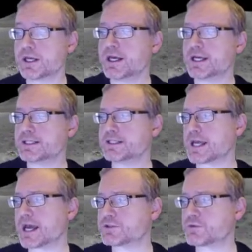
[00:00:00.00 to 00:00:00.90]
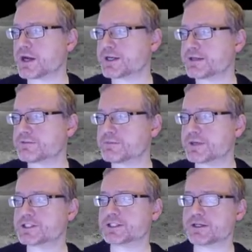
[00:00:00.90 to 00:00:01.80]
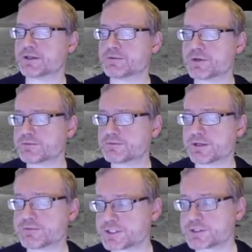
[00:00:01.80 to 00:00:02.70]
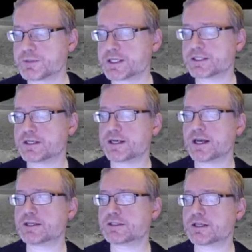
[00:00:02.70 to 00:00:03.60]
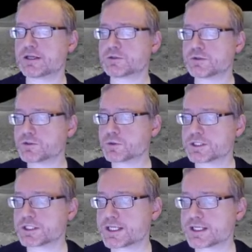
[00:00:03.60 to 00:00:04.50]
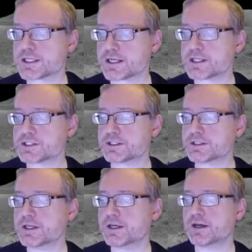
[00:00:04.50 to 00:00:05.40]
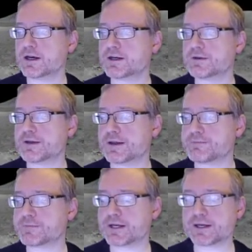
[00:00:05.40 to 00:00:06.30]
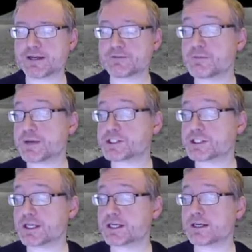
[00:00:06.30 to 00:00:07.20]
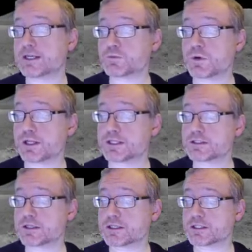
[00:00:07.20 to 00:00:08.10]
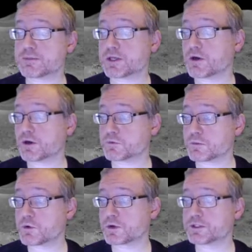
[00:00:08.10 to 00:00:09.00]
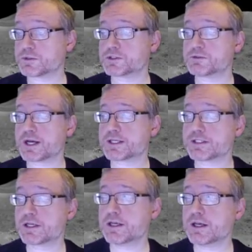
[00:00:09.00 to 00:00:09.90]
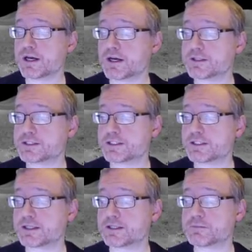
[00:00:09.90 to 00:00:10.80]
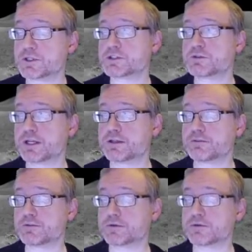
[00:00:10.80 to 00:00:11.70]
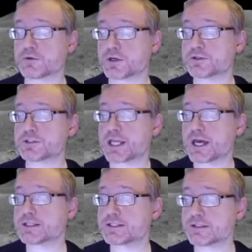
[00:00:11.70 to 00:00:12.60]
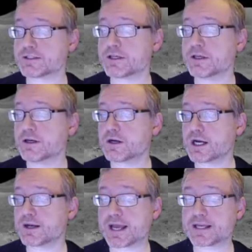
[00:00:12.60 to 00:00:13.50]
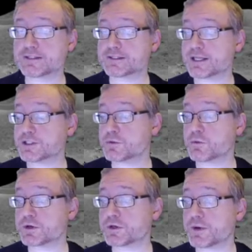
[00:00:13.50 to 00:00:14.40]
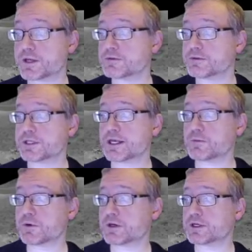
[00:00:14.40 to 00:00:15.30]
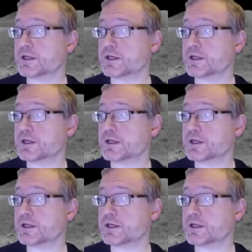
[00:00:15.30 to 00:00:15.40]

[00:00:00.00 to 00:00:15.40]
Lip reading: It says adds routing information here. That just means that it has sort of source and destination information in it, as well as something called report to address to send administrative or other statuses as you work your way through the network.